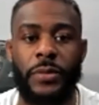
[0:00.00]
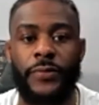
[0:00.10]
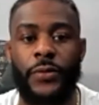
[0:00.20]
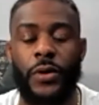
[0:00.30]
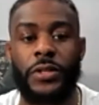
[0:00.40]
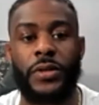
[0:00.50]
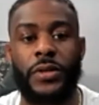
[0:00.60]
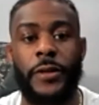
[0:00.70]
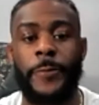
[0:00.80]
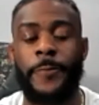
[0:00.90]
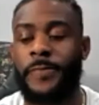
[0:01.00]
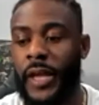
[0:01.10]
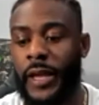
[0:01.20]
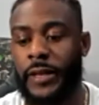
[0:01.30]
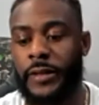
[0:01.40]
I'm looking forward to it.
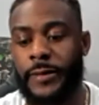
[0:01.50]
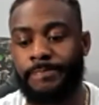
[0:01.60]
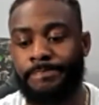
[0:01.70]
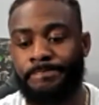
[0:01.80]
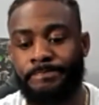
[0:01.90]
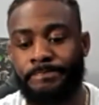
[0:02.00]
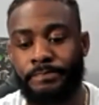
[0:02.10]
And um,